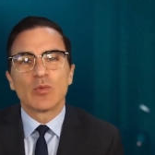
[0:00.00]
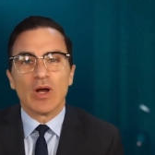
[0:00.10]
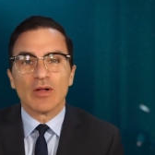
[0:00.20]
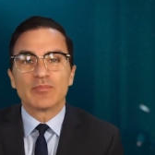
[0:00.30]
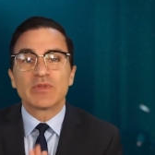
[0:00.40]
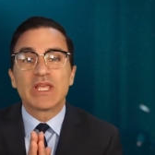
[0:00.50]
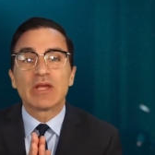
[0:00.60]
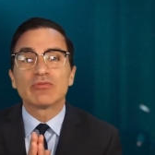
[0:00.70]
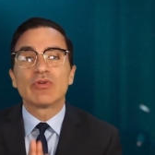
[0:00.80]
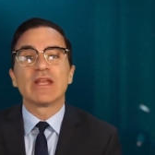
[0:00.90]
Well,
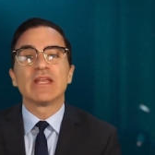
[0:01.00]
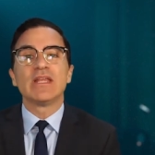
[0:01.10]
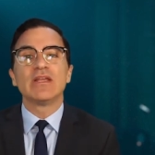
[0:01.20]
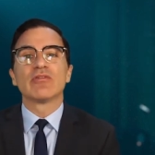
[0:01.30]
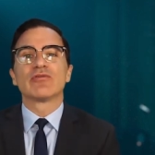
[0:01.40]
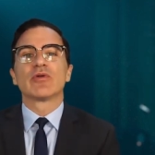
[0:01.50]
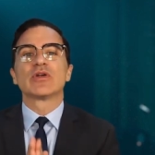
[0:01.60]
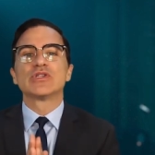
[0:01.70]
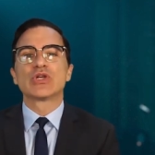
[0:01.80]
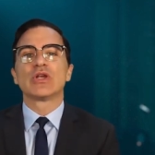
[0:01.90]
get ready
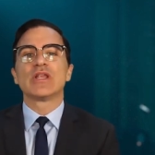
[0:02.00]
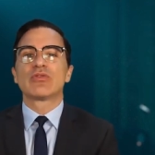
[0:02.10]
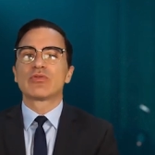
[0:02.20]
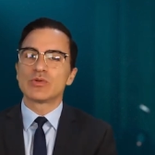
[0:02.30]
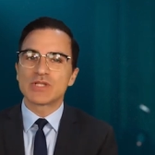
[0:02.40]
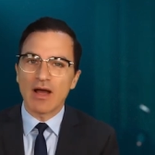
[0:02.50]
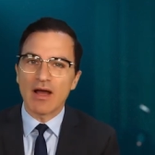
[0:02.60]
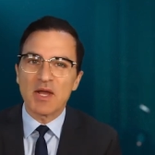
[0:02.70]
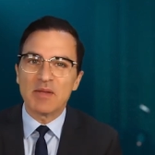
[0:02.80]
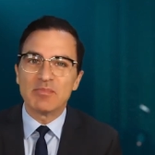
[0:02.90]
for a journey through
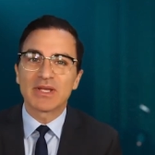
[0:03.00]
time,